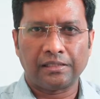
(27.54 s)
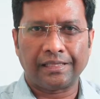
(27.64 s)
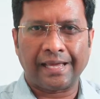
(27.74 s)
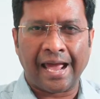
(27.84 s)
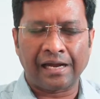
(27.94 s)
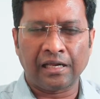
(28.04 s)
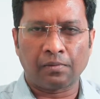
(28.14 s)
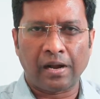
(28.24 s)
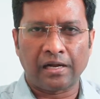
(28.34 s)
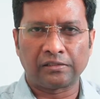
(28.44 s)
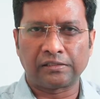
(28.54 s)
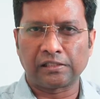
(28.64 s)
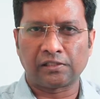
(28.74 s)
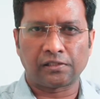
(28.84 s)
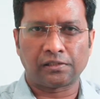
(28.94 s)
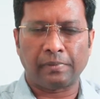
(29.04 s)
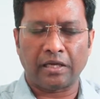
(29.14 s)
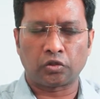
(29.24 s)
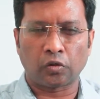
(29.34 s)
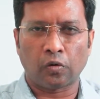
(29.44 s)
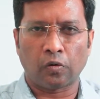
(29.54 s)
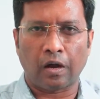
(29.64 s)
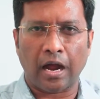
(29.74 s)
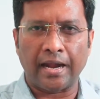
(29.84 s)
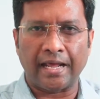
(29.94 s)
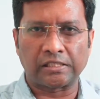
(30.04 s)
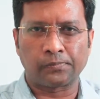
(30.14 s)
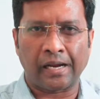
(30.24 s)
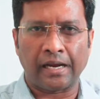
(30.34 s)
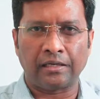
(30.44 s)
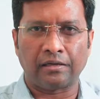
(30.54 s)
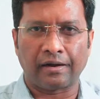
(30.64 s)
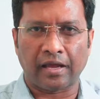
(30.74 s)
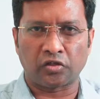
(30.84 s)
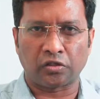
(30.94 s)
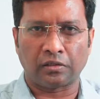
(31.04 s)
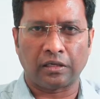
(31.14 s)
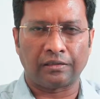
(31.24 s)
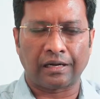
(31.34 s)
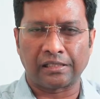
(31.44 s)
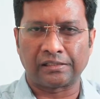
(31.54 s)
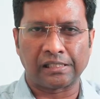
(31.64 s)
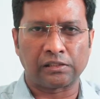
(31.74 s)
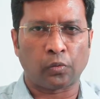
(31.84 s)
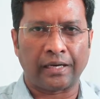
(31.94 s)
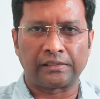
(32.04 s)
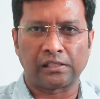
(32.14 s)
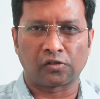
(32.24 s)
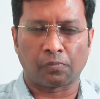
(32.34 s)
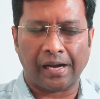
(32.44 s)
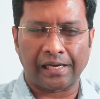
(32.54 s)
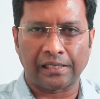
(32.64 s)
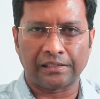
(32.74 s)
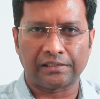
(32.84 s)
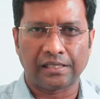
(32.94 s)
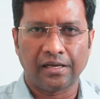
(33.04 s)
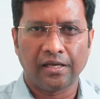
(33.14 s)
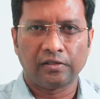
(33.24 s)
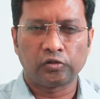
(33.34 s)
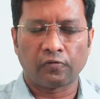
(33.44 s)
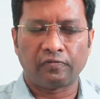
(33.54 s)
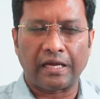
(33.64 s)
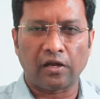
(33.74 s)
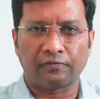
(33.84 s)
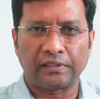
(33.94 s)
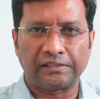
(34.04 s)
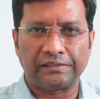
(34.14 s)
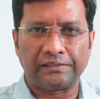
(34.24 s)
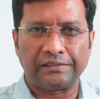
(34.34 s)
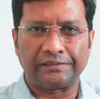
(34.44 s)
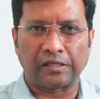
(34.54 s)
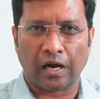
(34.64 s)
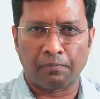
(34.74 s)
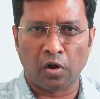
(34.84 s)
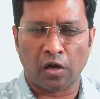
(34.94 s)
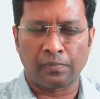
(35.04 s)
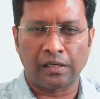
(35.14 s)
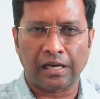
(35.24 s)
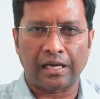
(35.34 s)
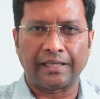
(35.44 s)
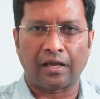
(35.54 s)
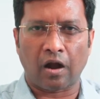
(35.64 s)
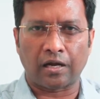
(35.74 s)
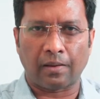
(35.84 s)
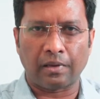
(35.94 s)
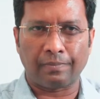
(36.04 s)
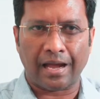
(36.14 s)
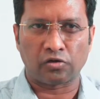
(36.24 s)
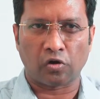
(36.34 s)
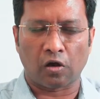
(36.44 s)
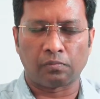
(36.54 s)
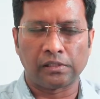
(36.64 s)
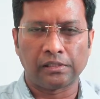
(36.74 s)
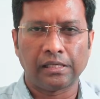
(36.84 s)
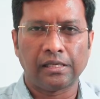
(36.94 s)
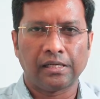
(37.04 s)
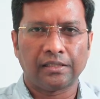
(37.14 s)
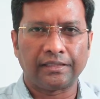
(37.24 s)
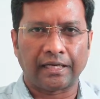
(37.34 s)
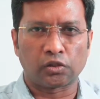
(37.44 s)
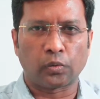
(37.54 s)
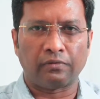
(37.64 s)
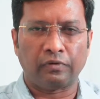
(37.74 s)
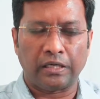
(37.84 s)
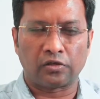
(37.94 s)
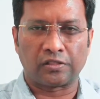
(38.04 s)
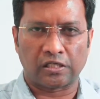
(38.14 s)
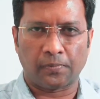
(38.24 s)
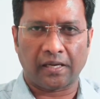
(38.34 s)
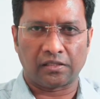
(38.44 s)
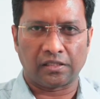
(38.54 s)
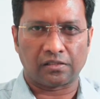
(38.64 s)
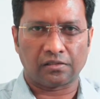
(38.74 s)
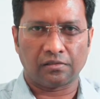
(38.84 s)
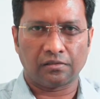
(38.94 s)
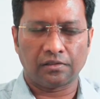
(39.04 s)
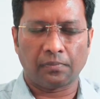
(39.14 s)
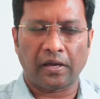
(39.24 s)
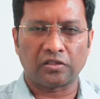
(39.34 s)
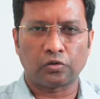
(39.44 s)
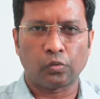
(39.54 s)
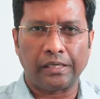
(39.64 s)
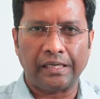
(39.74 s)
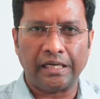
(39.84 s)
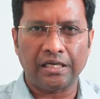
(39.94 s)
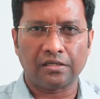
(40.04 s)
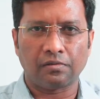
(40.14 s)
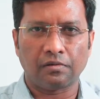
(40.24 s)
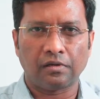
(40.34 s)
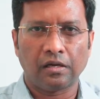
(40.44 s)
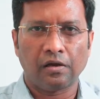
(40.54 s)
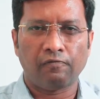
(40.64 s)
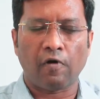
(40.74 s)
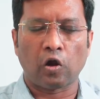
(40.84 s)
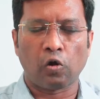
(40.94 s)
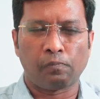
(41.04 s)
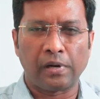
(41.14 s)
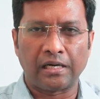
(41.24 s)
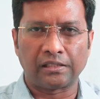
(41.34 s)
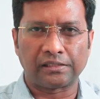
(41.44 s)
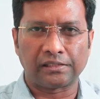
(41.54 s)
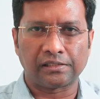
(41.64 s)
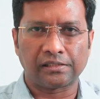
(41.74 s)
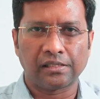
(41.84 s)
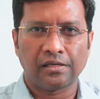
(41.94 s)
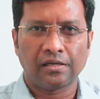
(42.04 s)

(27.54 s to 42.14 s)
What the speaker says: the earlier blood cells may show unexplained reduction in the red cells, white cells, or platelets. So if any of these are abnormal and they are not coming back to normal, that is when we need to suspect it. The patient will need follow-up blood results